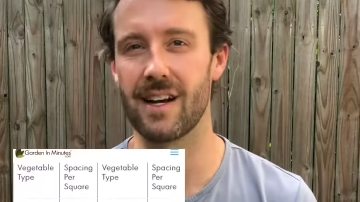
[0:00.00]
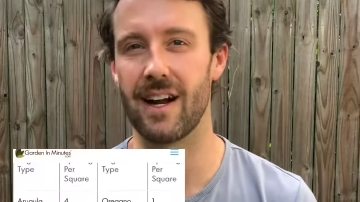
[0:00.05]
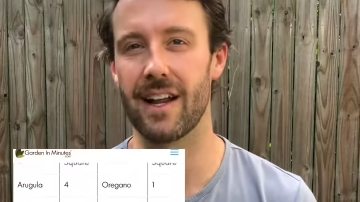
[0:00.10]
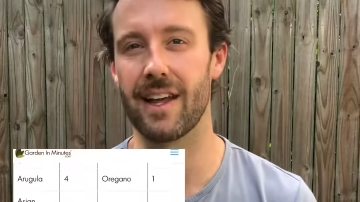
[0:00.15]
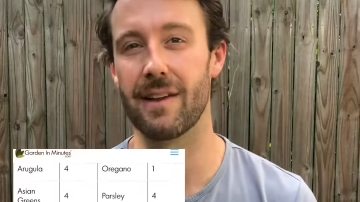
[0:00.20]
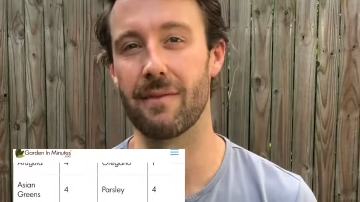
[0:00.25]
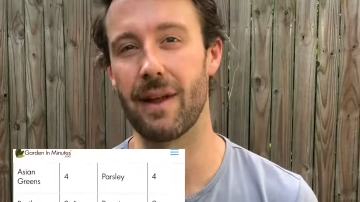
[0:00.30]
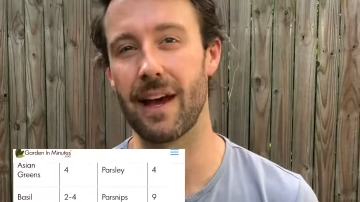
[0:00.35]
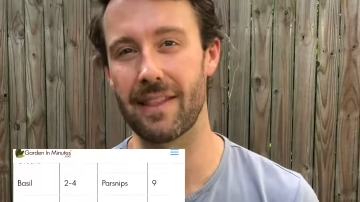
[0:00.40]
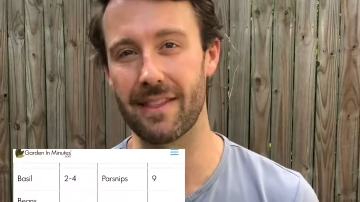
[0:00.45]
on
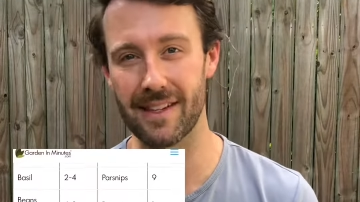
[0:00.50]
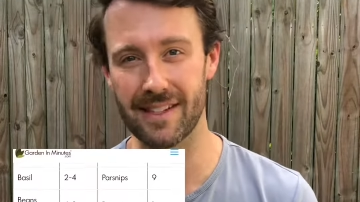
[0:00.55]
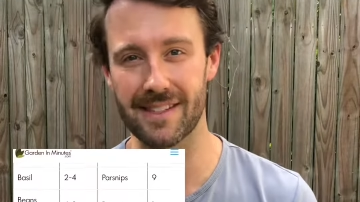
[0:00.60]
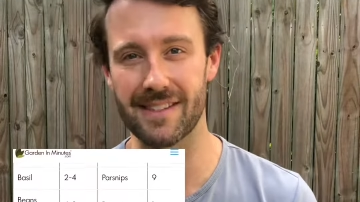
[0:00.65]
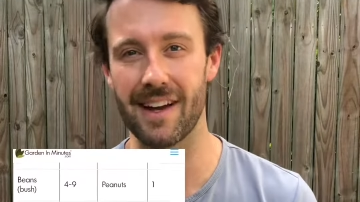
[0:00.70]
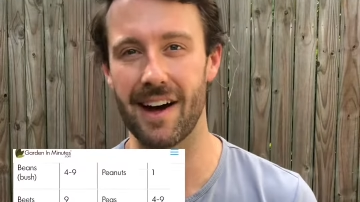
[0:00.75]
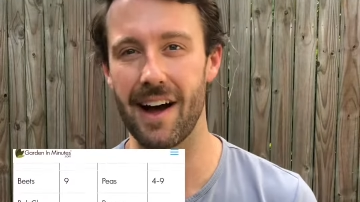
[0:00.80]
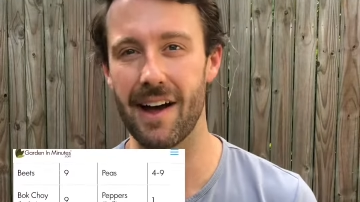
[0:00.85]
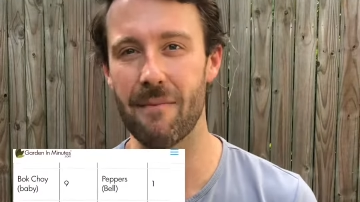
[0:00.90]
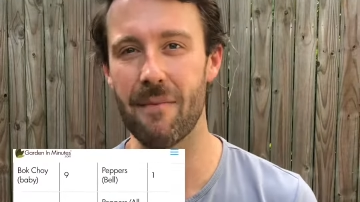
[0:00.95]
it at this
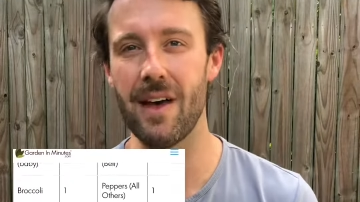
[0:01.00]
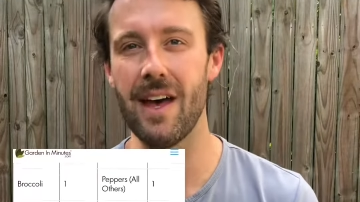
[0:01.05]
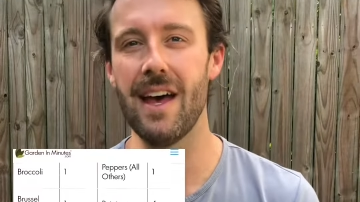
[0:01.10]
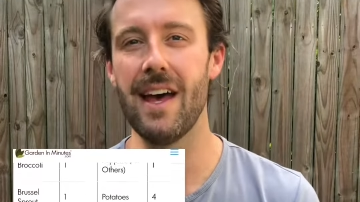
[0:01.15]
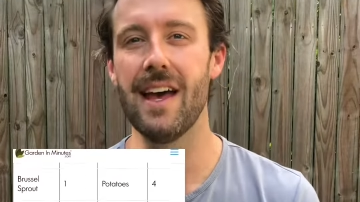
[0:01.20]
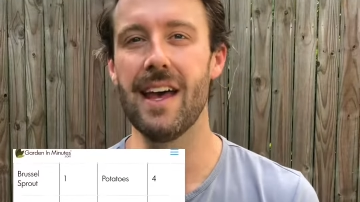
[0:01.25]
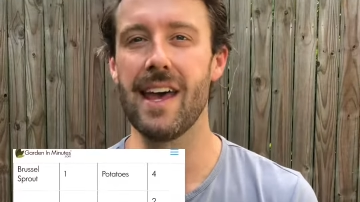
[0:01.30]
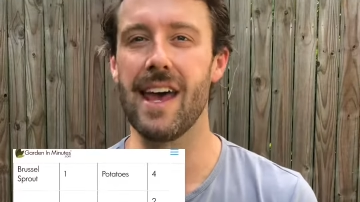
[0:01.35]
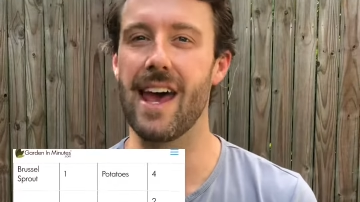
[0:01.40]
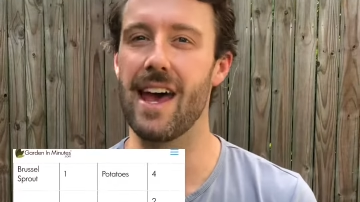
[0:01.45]
time,
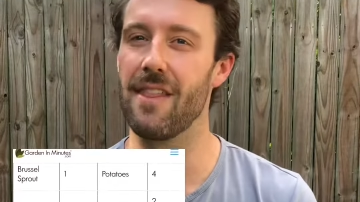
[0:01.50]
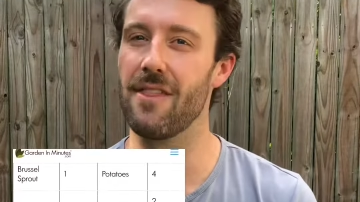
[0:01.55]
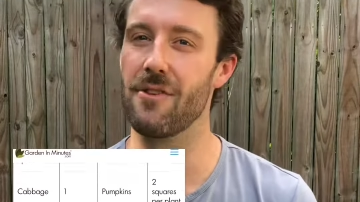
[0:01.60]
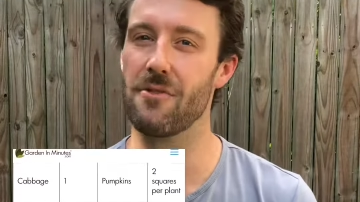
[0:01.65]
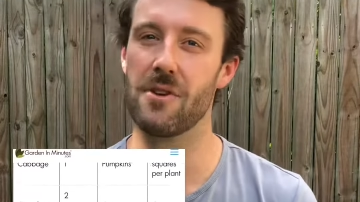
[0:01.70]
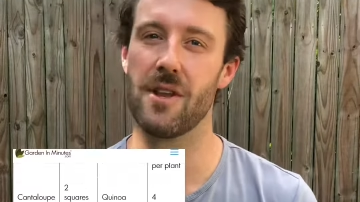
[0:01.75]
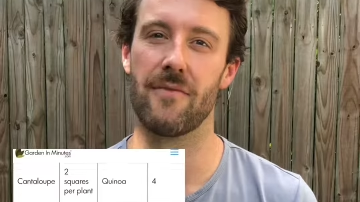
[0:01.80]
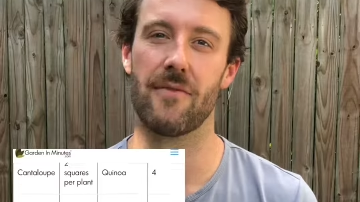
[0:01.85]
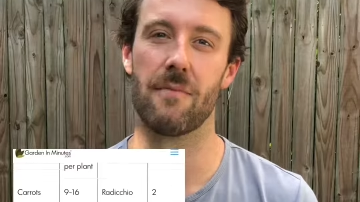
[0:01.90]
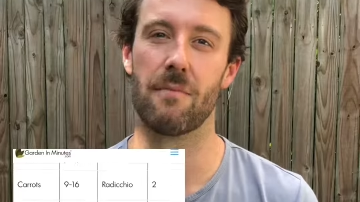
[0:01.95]
and their
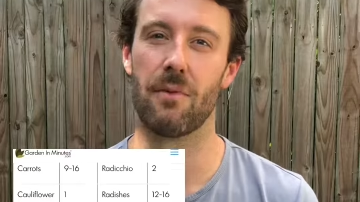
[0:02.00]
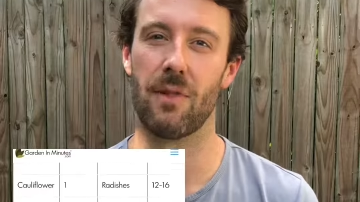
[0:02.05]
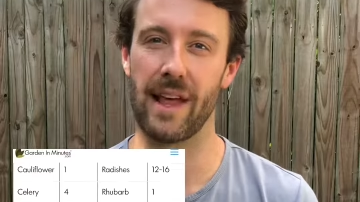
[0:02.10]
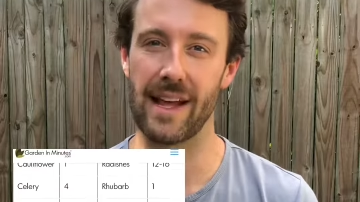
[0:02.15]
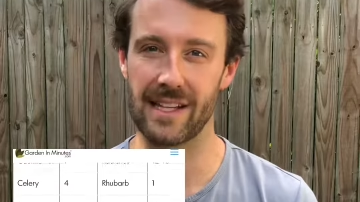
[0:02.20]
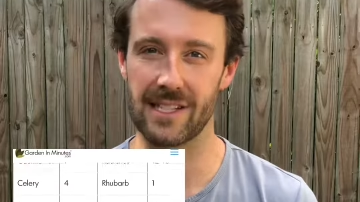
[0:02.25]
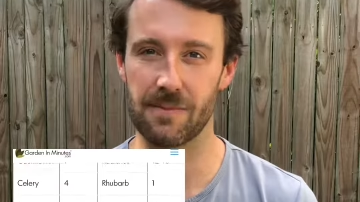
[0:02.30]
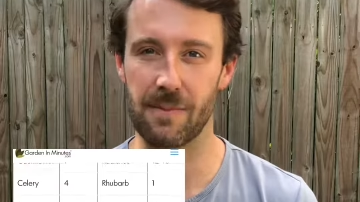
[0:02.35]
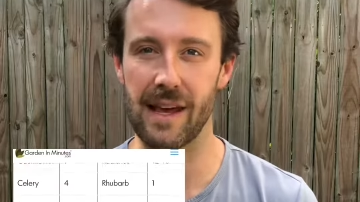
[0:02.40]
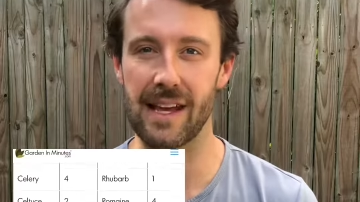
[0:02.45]
different
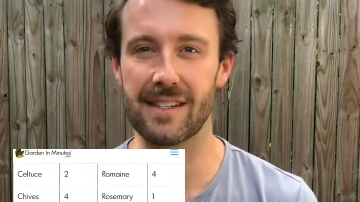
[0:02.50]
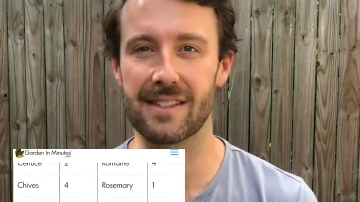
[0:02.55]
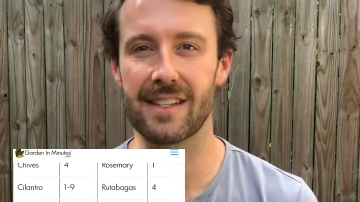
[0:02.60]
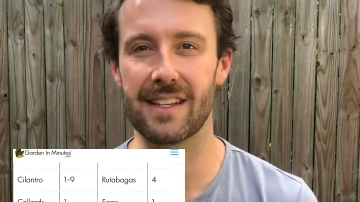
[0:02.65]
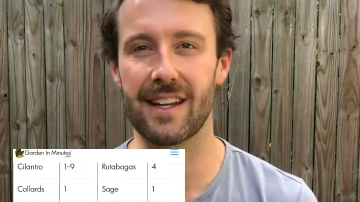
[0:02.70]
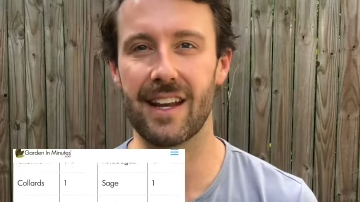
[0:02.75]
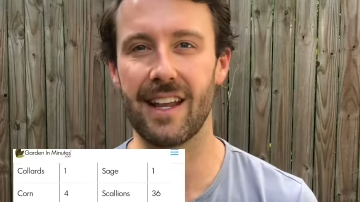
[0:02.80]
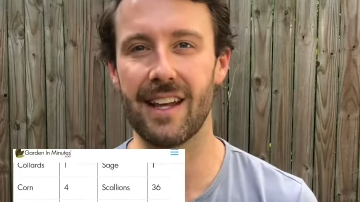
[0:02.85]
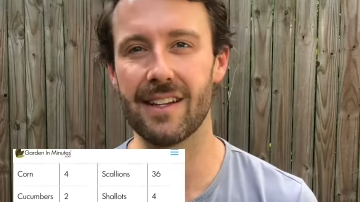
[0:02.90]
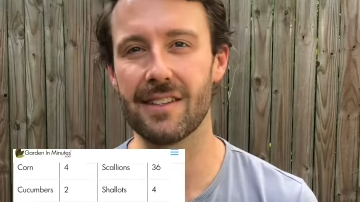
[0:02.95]
plant
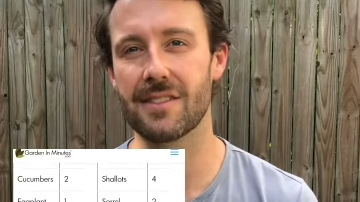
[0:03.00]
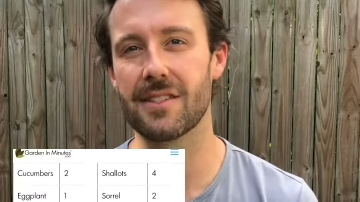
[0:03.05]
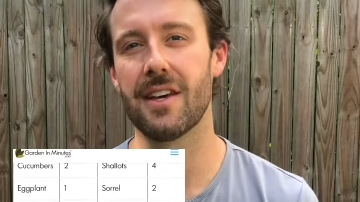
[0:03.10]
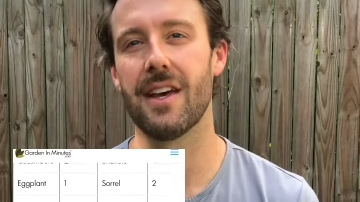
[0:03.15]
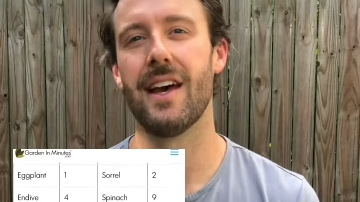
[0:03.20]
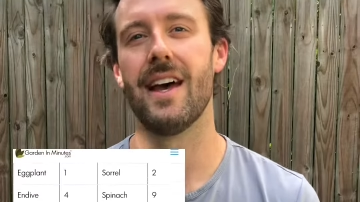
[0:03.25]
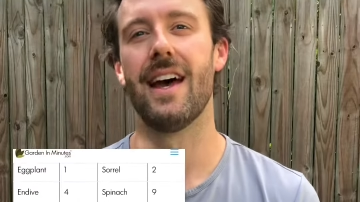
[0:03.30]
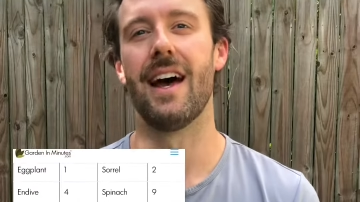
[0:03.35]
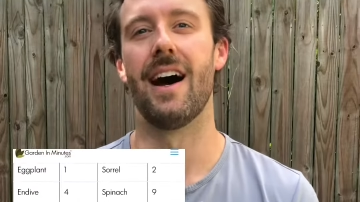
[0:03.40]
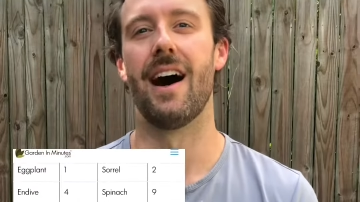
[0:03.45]
spacing needs.
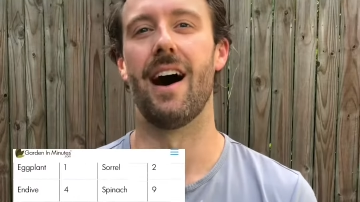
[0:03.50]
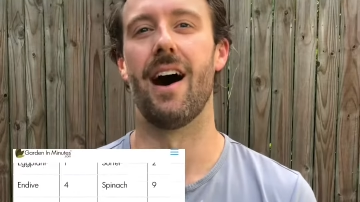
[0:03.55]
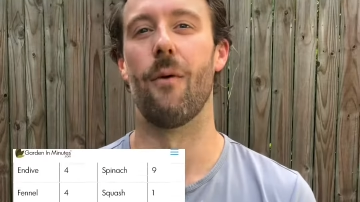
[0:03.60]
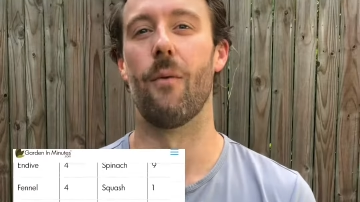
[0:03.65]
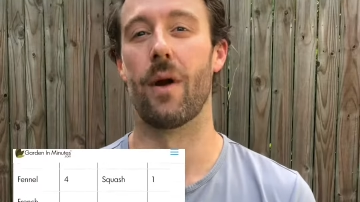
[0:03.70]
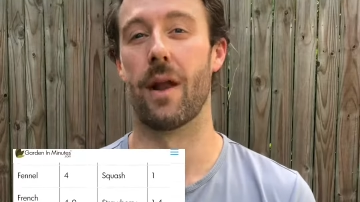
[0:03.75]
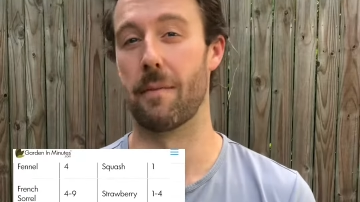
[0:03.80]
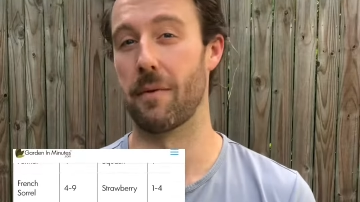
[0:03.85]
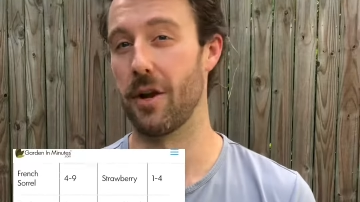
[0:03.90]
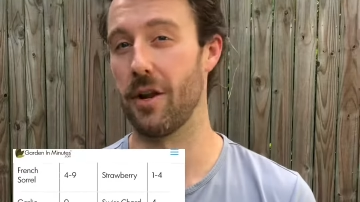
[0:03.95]

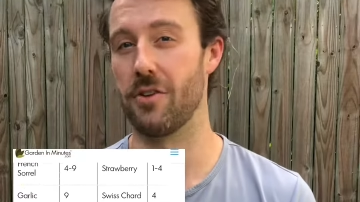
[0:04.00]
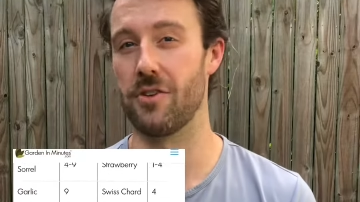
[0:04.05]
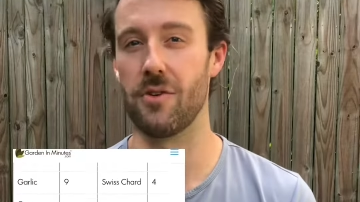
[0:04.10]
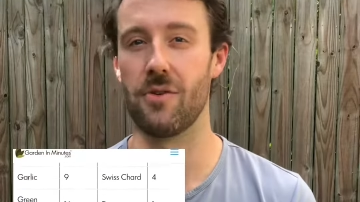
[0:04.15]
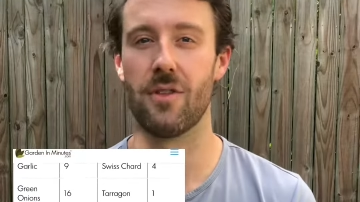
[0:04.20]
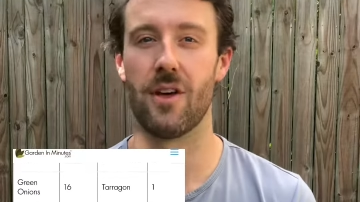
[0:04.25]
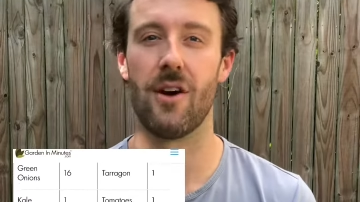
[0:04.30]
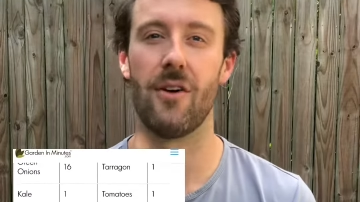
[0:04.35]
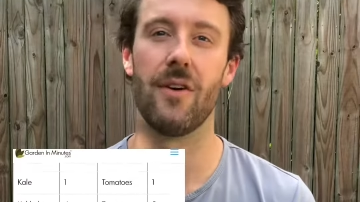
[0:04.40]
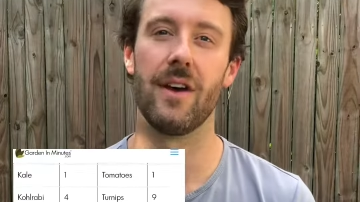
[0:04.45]
What I'm going to
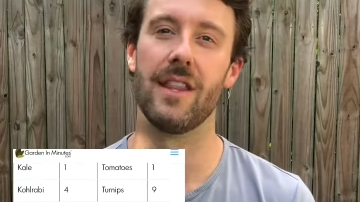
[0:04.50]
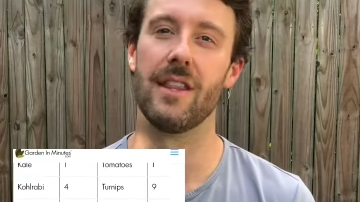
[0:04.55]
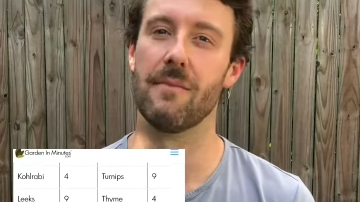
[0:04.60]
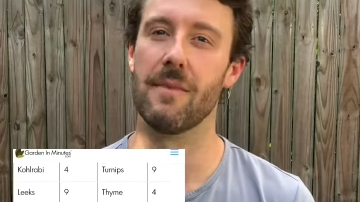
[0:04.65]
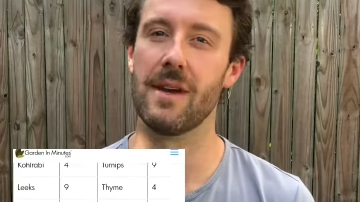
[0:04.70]
do though in the